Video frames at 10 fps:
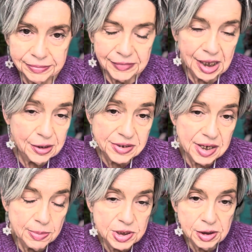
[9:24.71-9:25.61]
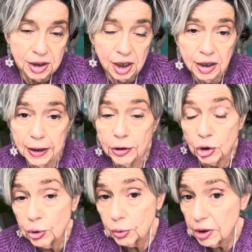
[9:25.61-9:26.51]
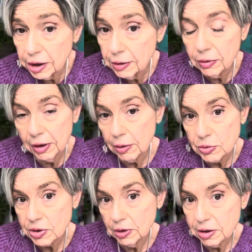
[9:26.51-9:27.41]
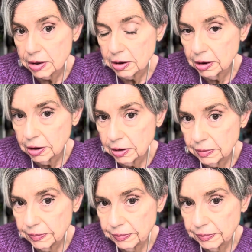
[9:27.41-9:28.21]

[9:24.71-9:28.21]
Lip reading: And it looks absolutely nothing on you like you thought it was going to look,